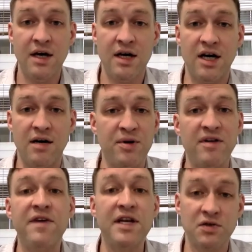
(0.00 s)
But
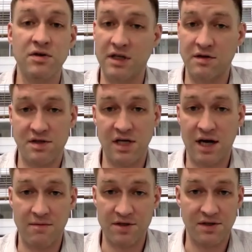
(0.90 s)
eventually interstate
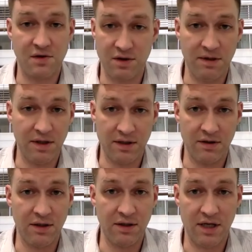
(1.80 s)
commerce is going to be
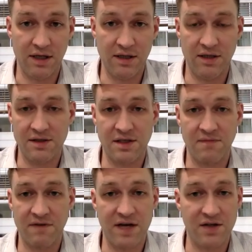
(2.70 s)
legal in some
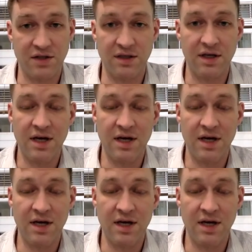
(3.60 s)
fashion.